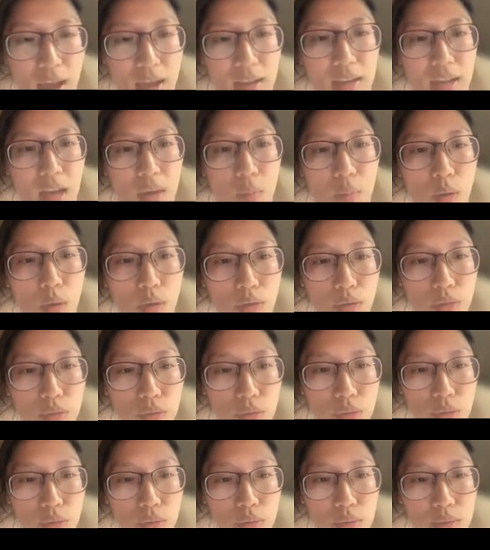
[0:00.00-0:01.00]
And I want to
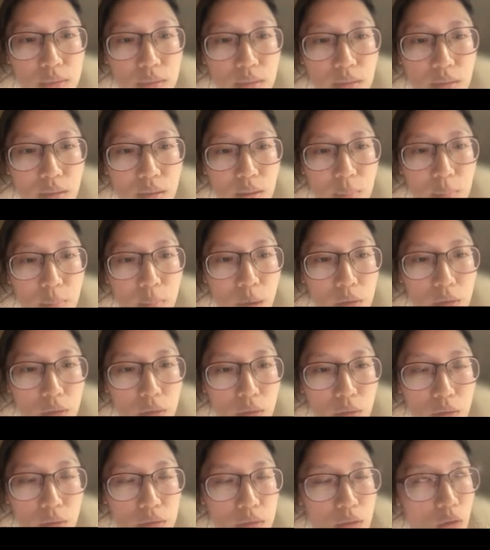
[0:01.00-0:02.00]
use the
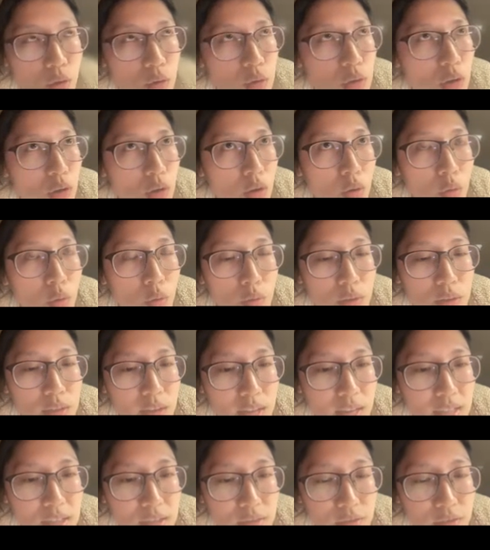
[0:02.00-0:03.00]
model YOLO
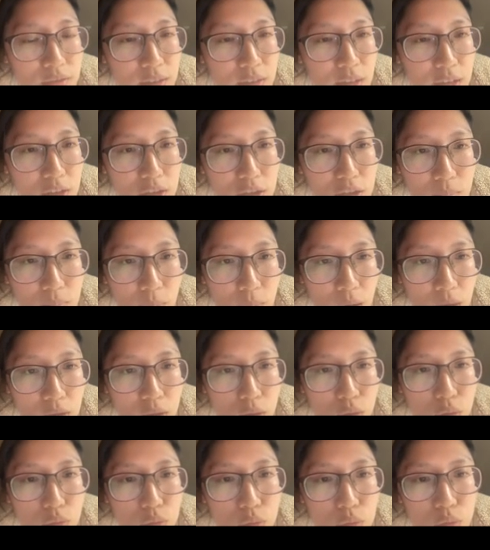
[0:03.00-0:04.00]
classification
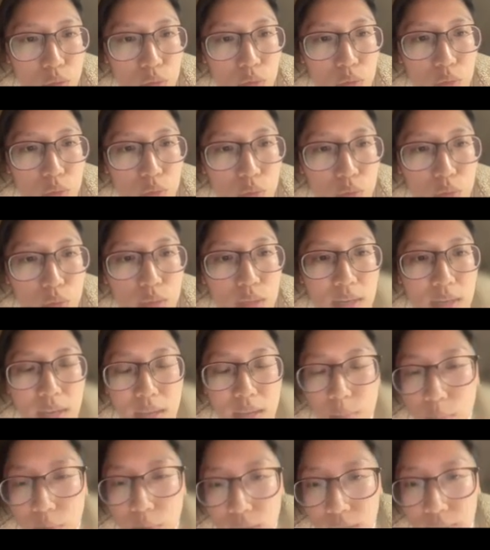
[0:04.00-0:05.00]
model to do the
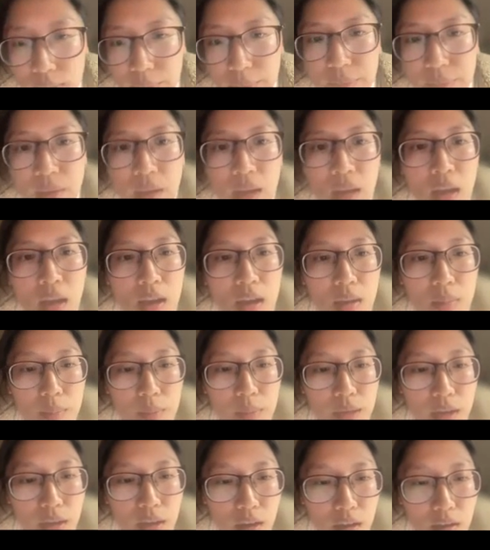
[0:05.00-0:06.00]
labeling,
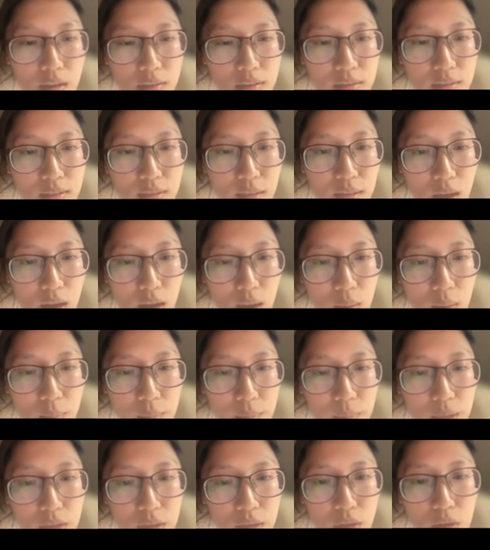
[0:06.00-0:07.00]
because
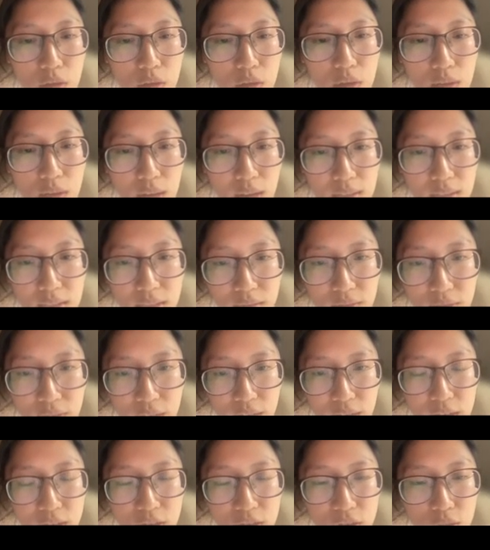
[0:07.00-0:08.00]
the YOLO
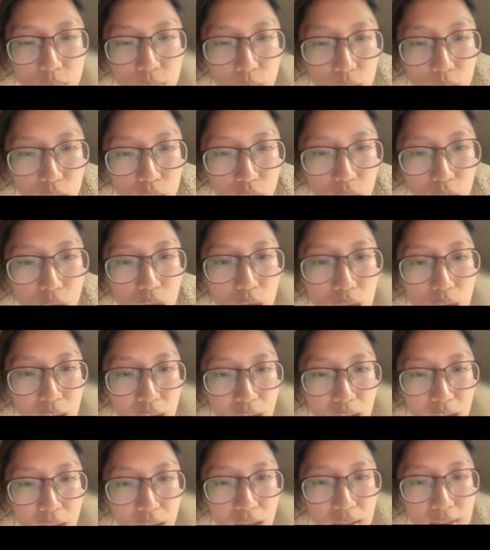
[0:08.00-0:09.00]
classification model
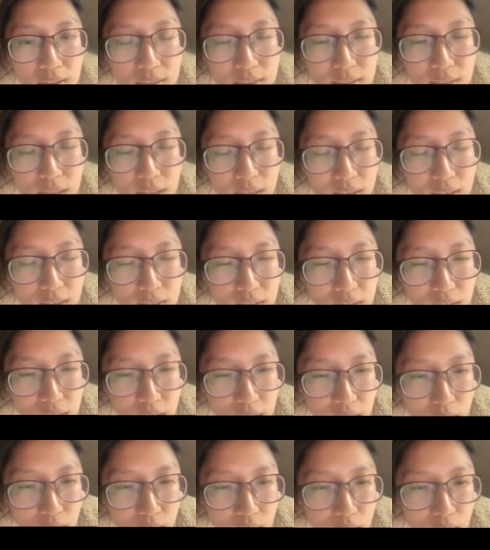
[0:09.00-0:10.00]
has like
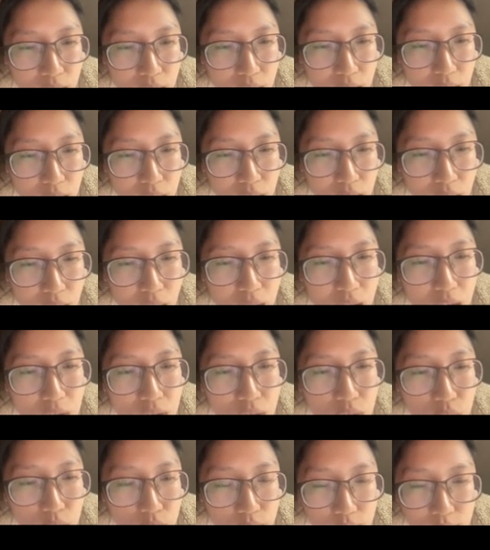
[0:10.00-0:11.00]

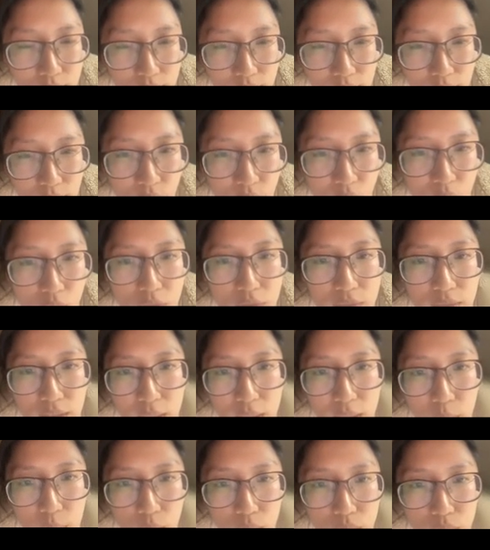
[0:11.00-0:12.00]
hundreds of
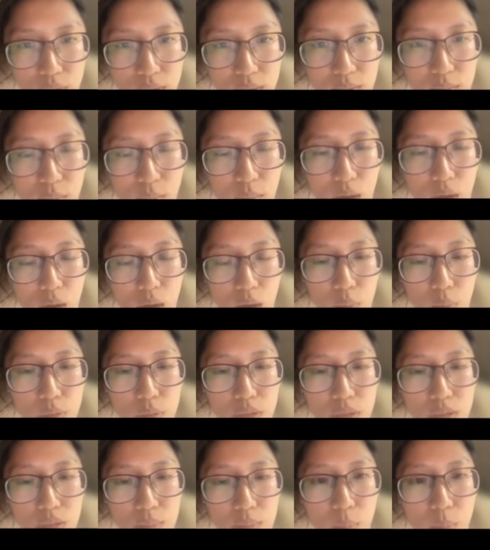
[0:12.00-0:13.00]
labels,
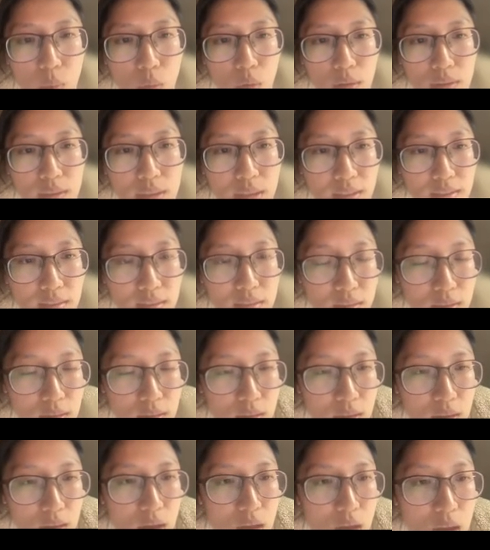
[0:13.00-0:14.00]
which is more than
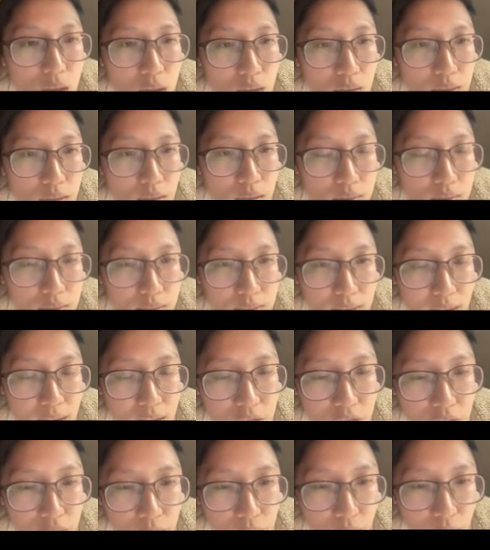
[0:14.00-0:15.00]
the
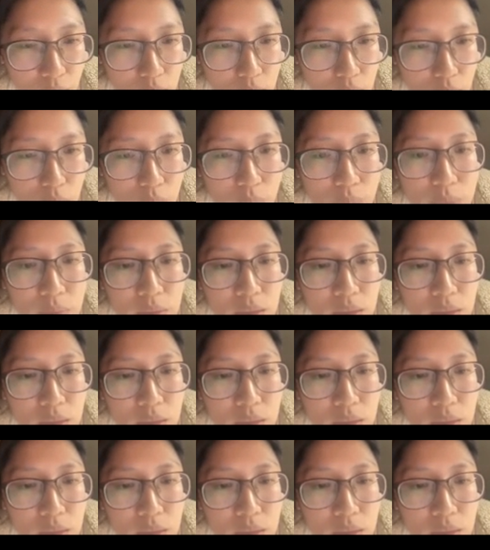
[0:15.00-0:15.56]
detection model